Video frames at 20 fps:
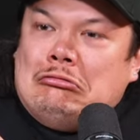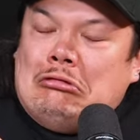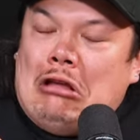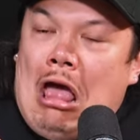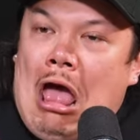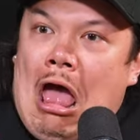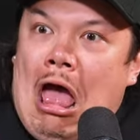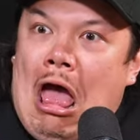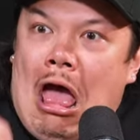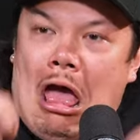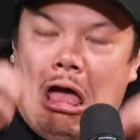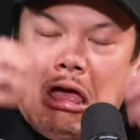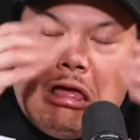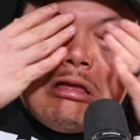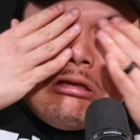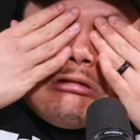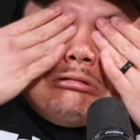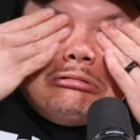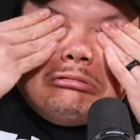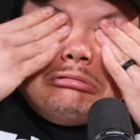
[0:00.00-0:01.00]
Here, wait,
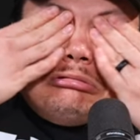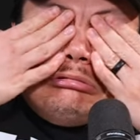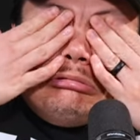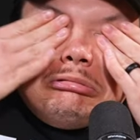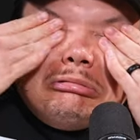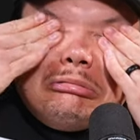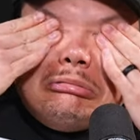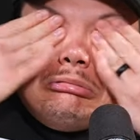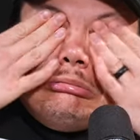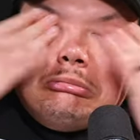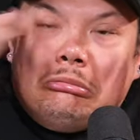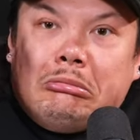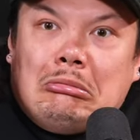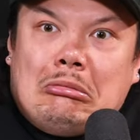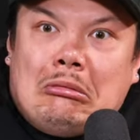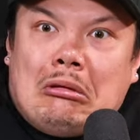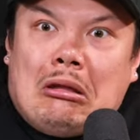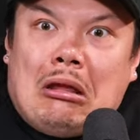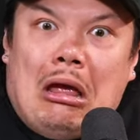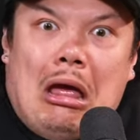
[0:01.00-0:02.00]
I gonna try to
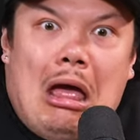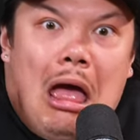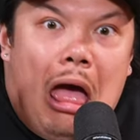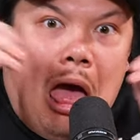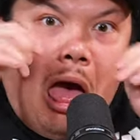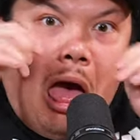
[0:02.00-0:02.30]
freeze frame it.